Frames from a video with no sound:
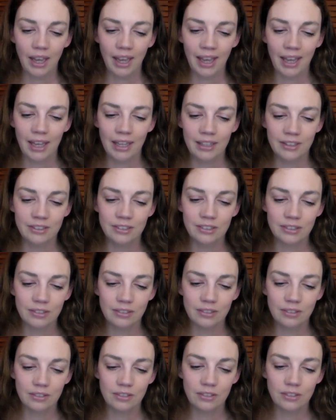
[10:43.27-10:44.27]
and
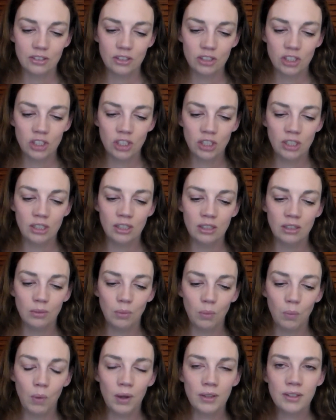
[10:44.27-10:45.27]
she
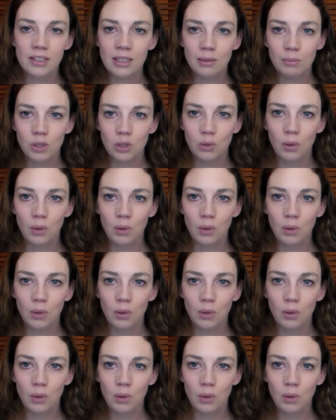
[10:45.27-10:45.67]
wants him